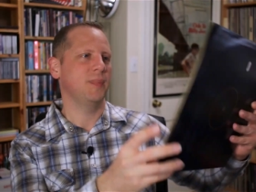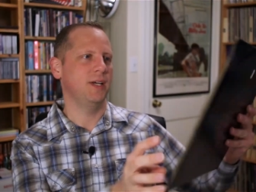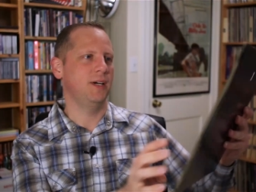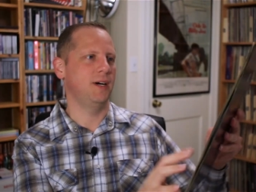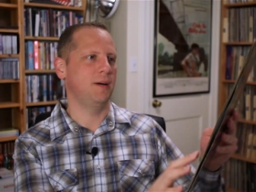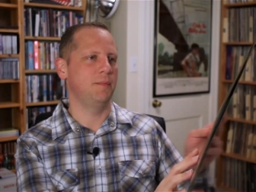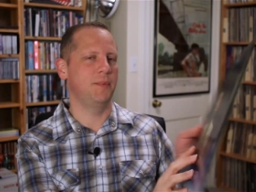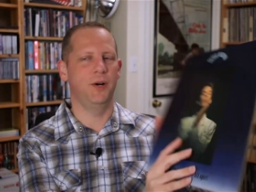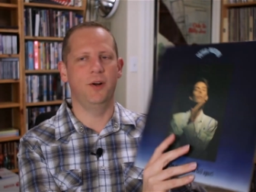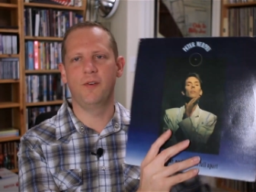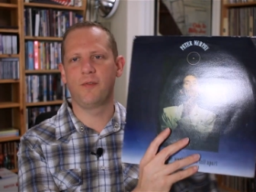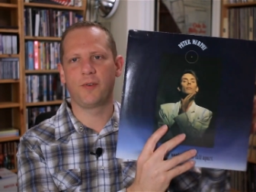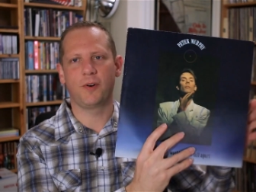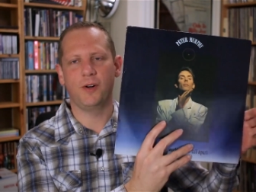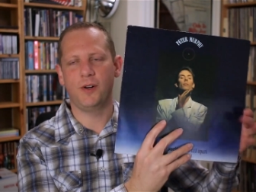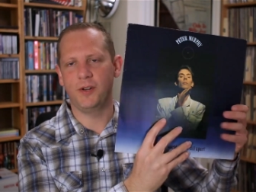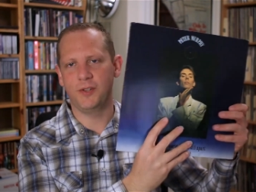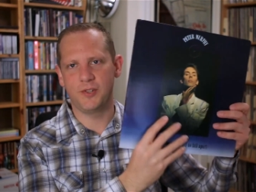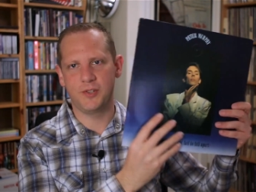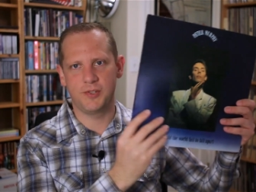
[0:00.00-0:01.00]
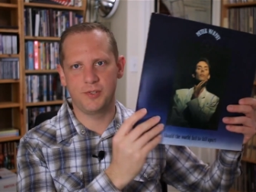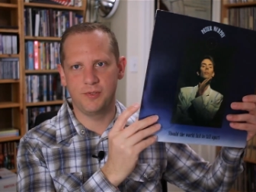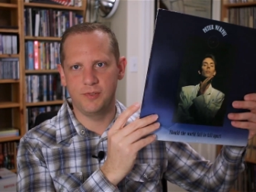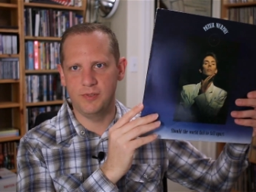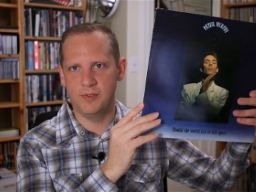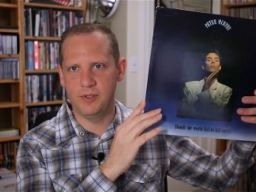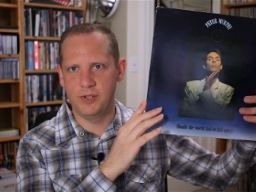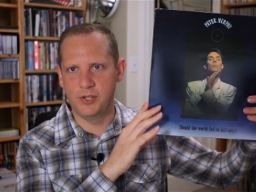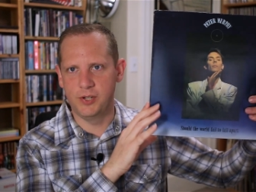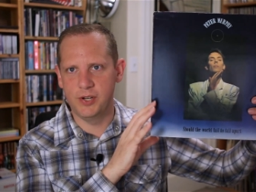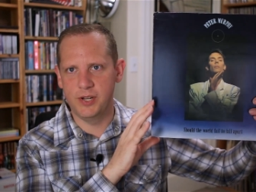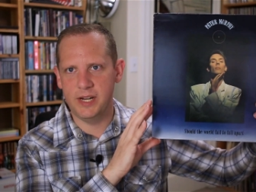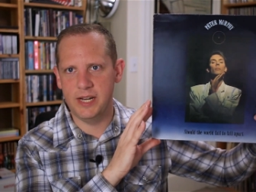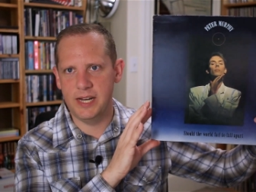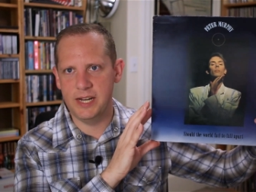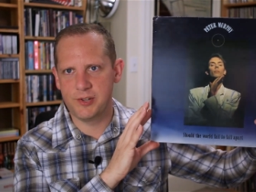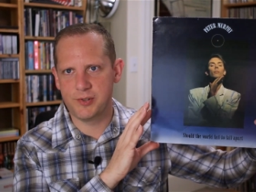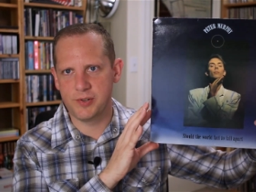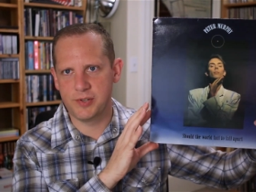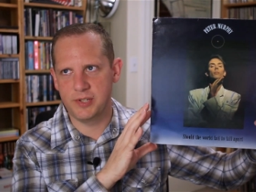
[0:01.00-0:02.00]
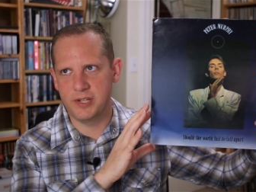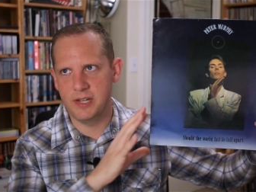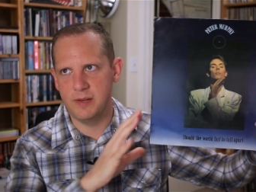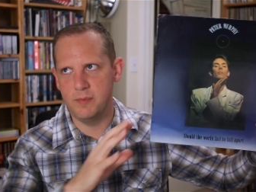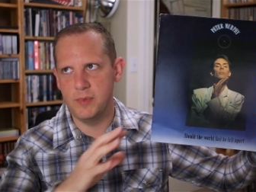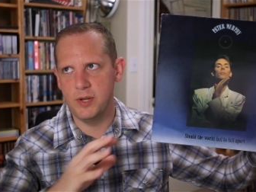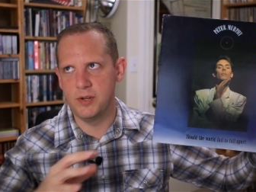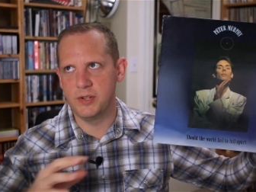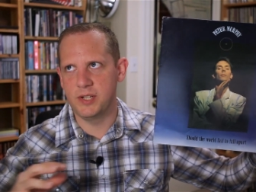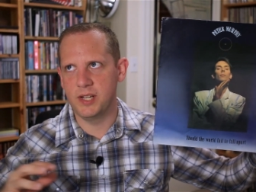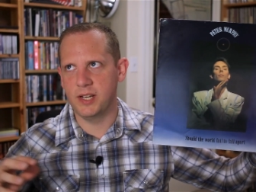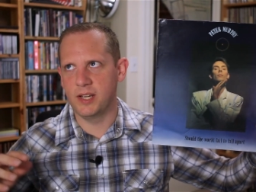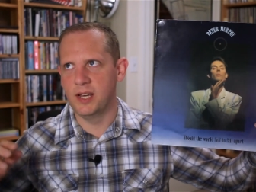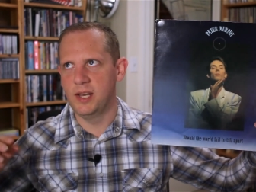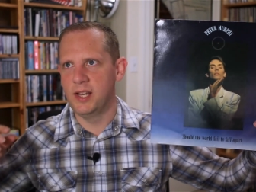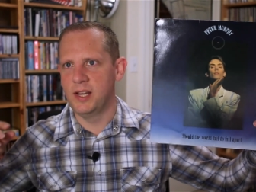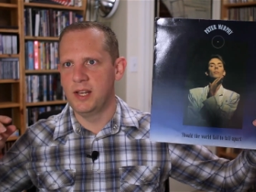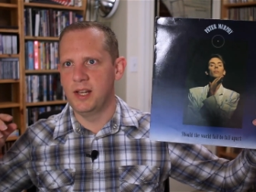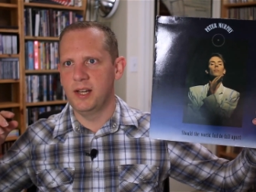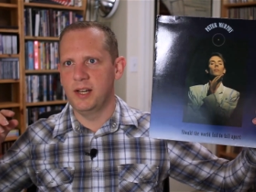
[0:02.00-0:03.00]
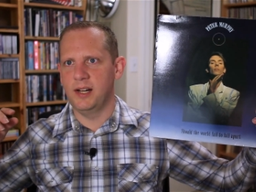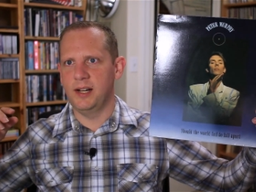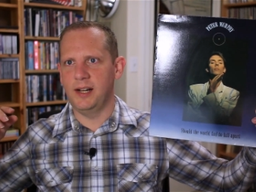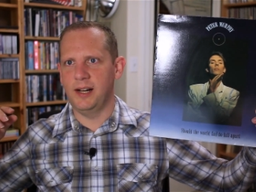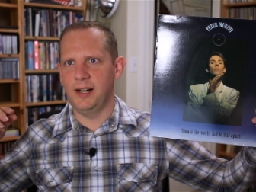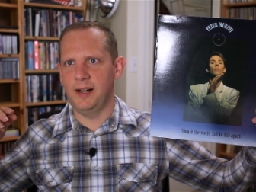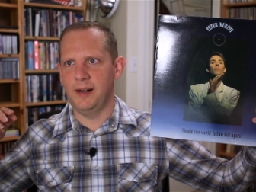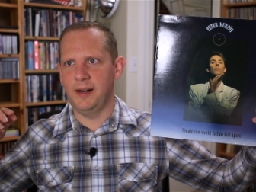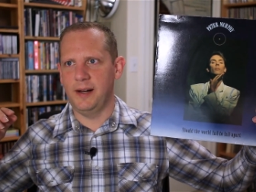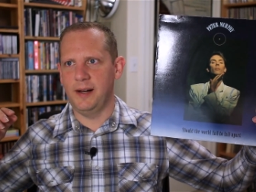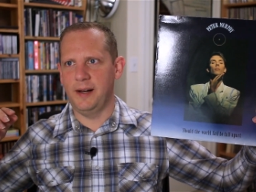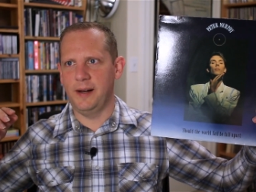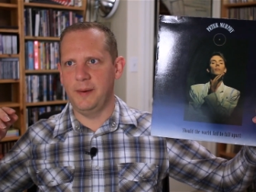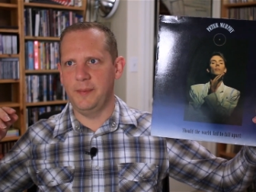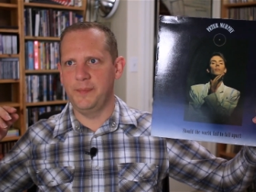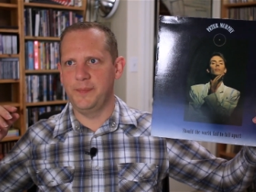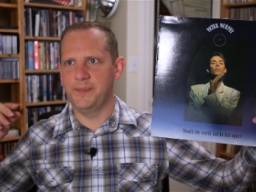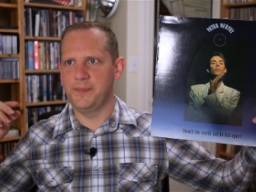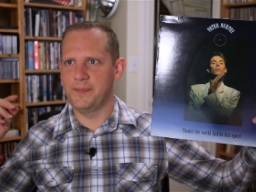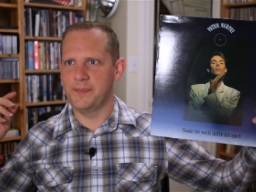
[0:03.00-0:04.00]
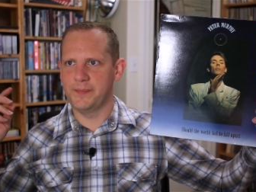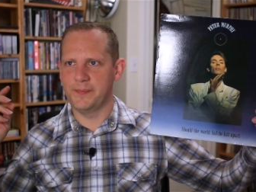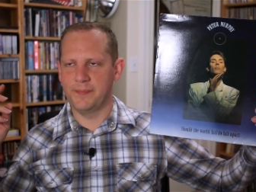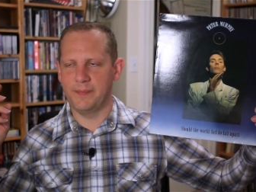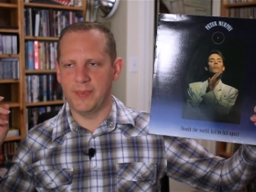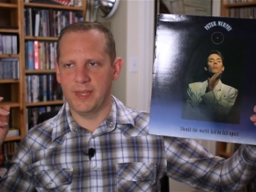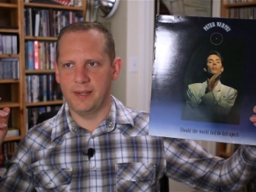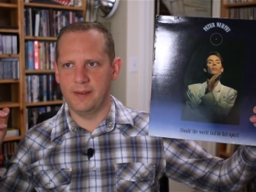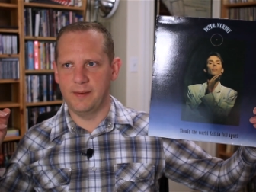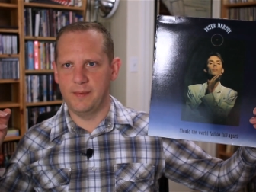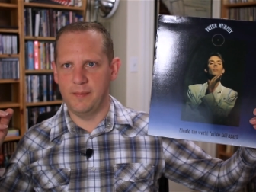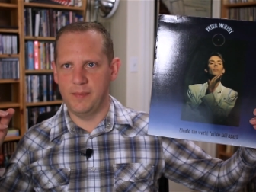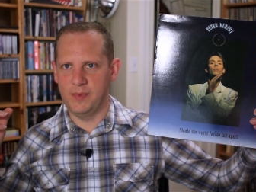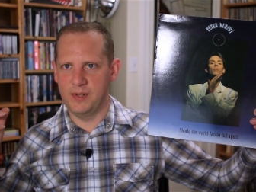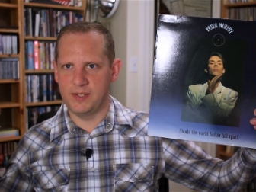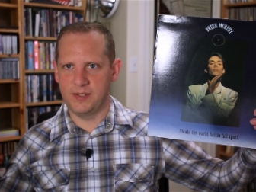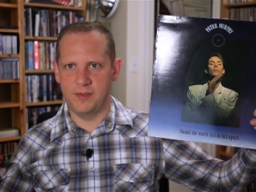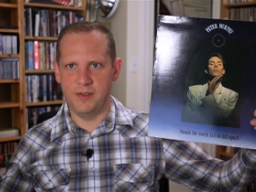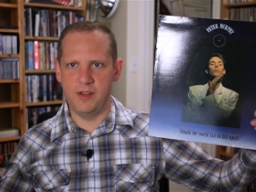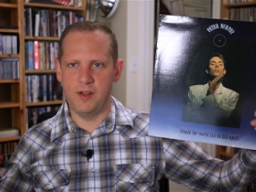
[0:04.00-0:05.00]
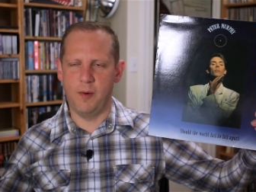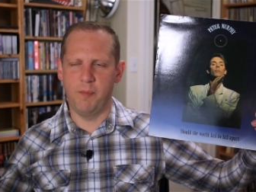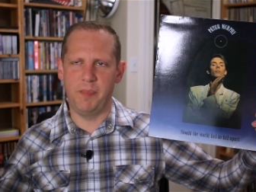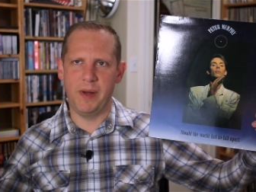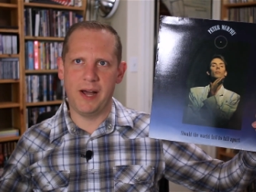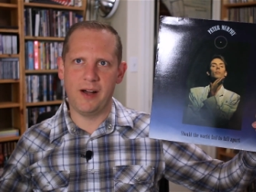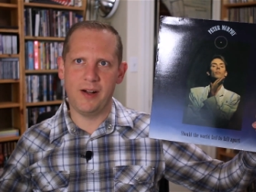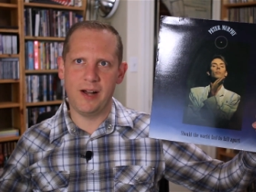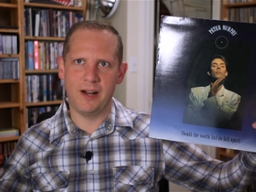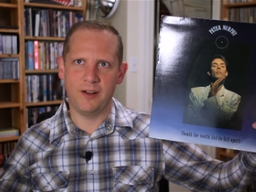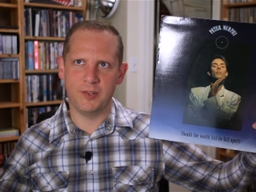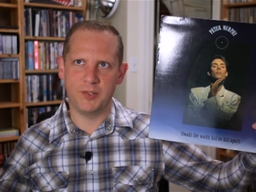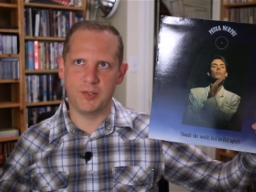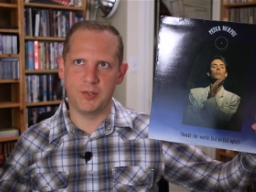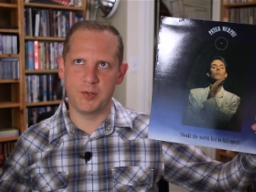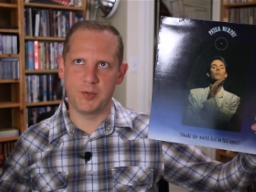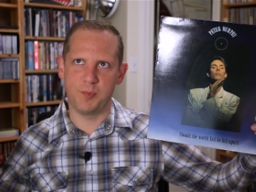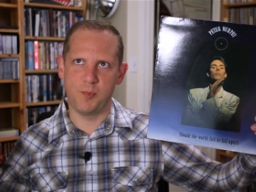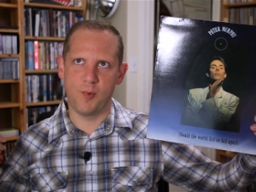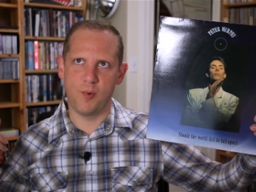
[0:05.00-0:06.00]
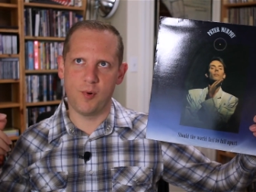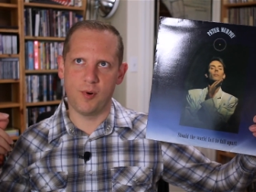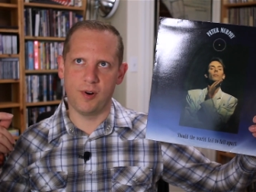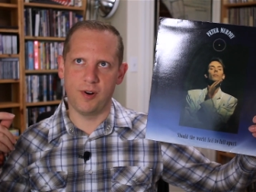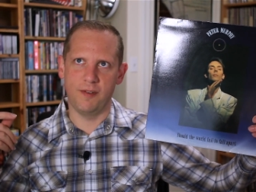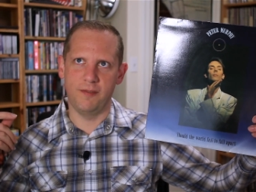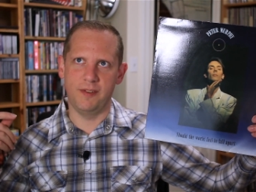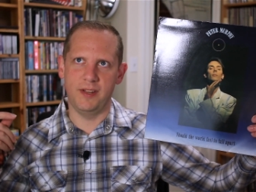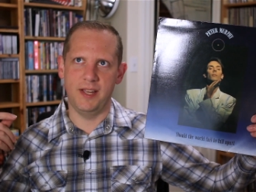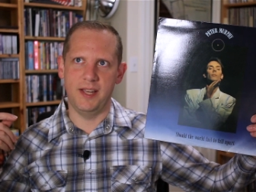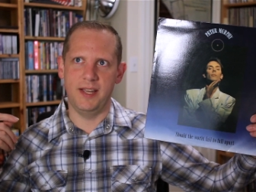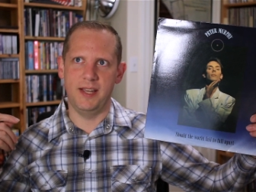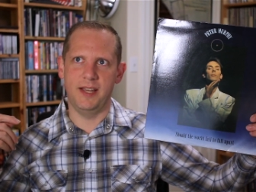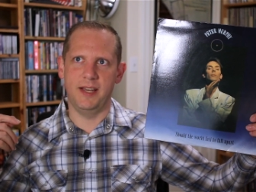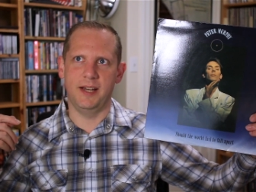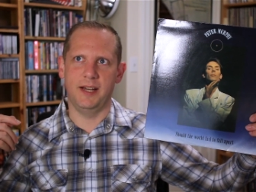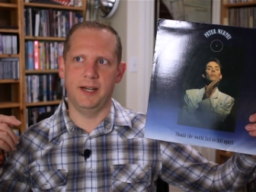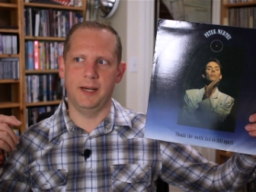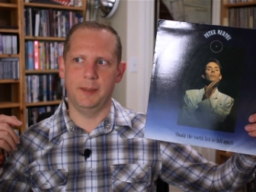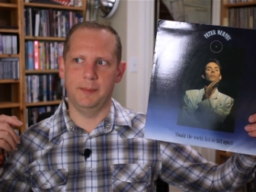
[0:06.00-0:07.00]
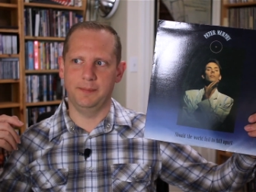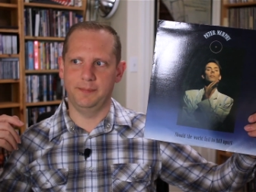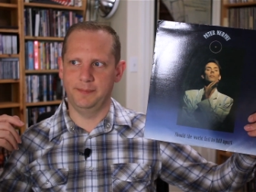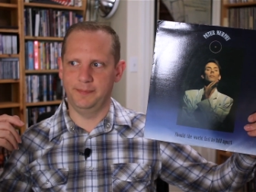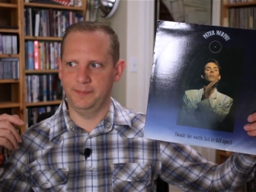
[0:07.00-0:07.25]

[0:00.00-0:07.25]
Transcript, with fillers: Uh, but overall, just good, interesting music. Uh, uh you know, Bauhaus is more of a uh,